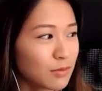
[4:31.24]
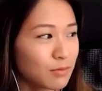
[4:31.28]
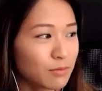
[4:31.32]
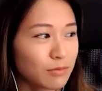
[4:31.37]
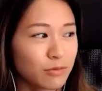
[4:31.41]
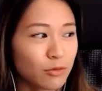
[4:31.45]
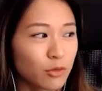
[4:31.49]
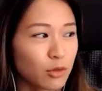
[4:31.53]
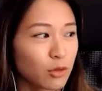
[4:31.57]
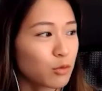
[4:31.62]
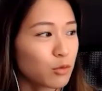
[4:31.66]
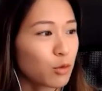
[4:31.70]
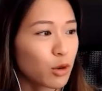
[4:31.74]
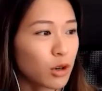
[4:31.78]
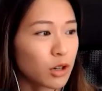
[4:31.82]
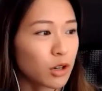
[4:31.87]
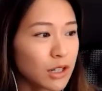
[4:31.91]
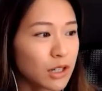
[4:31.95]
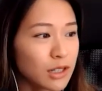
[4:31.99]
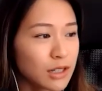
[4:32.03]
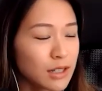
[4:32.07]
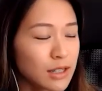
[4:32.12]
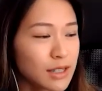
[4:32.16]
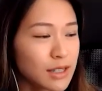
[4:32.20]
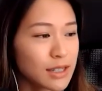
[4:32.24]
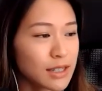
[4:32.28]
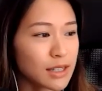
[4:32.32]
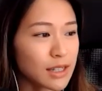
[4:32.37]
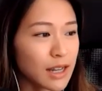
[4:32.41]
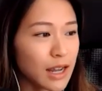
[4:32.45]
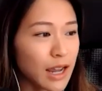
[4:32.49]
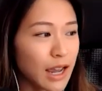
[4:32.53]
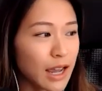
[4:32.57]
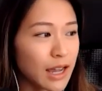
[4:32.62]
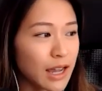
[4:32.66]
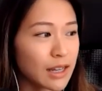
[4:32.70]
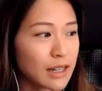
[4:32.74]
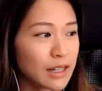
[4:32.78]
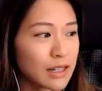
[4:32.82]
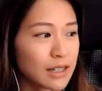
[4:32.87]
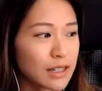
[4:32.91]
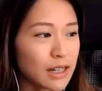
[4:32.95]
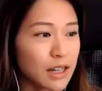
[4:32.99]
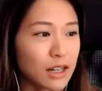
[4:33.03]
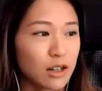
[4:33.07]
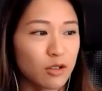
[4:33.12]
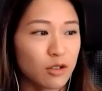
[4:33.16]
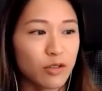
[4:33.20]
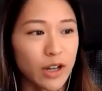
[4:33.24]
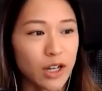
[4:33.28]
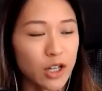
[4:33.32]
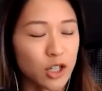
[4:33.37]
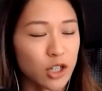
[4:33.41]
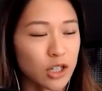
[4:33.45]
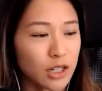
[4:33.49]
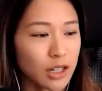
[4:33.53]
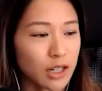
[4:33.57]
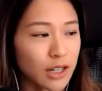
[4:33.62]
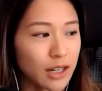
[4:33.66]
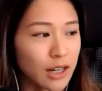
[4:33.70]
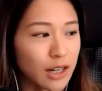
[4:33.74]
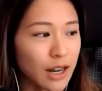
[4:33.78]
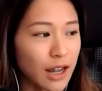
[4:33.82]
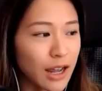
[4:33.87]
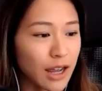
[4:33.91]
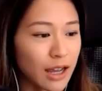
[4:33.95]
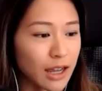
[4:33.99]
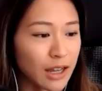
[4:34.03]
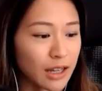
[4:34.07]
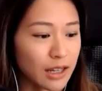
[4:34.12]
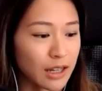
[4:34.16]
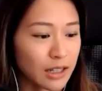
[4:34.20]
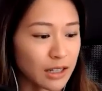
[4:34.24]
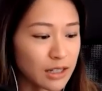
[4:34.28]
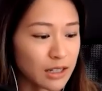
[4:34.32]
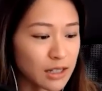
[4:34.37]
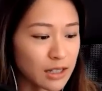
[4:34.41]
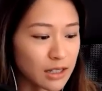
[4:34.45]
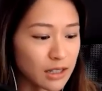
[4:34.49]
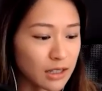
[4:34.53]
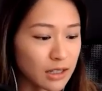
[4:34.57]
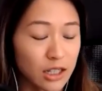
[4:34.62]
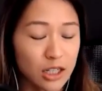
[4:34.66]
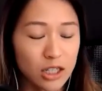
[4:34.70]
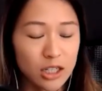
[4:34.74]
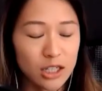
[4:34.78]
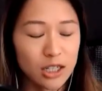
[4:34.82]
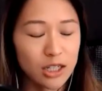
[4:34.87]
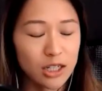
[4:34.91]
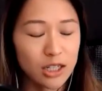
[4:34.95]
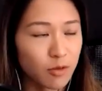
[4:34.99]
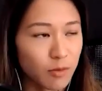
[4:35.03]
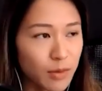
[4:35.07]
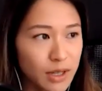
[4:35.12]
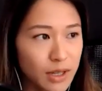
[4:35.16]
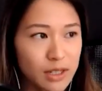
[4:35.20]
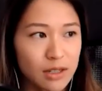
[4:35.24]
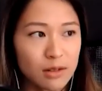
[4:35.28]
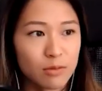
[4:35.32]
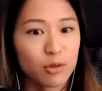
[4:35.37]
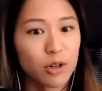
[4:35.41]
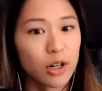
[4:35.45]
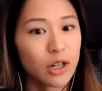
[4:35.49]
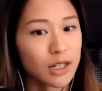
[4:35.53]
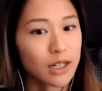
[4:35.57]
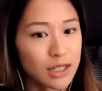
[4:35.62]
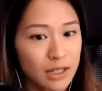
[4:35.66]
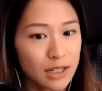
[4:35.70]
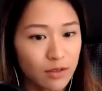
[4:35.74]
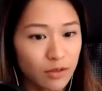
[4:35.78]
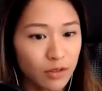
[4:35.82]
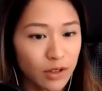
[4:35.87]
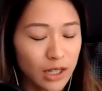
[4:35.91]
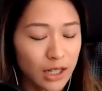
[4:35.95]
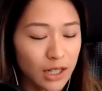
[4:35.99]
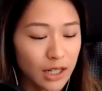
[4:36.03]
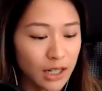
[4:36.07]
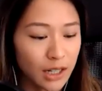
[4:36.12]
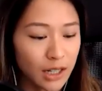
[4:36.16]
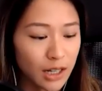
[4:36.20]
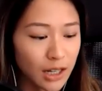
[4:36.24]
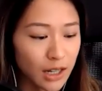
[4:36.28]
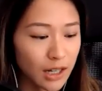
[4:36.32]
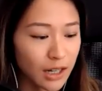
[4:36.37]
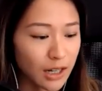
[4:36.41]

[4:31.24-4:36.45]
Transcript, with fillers: rewards and innovation and uh, achievements and productivity